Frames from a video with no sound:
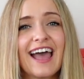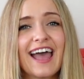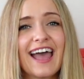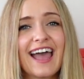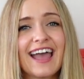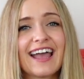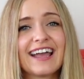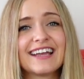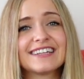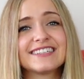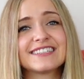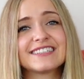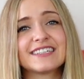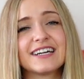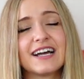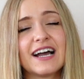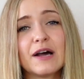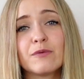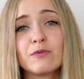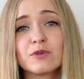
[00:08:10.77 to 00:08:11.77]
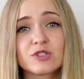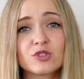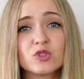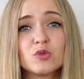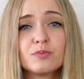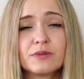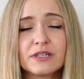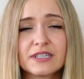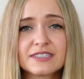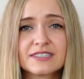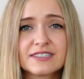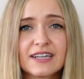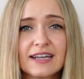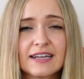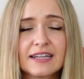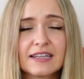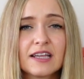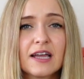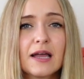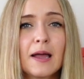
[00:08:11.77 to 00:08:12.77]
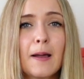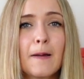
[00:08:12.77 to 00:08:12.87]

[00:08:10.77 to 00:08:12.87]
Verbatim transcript: and I was super excited,